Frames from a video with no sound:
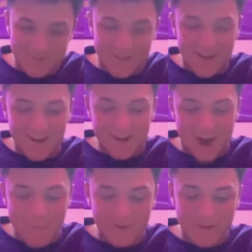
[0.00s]

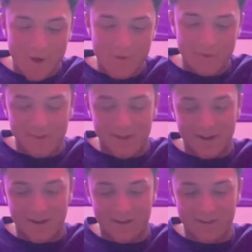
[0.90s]
I'm going to go with
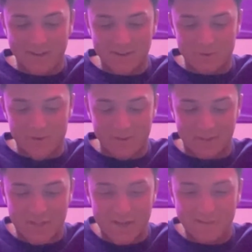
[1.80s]
this one, the
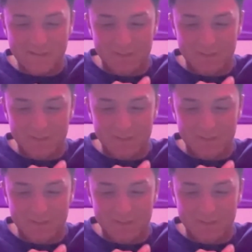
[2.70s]
Chiefs and the